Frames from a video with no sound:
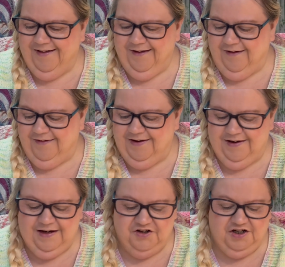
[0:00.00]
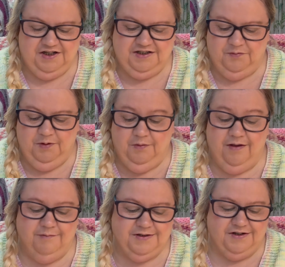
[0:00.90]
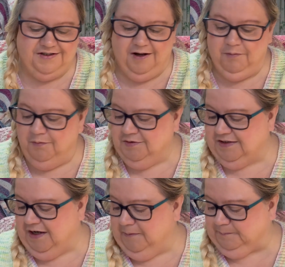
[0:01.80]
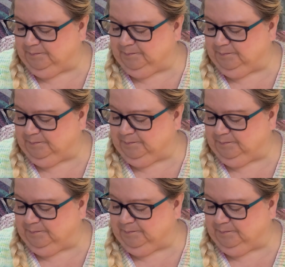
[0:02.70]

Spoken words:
I literally looked and went, well, that was good timing, wasn't it?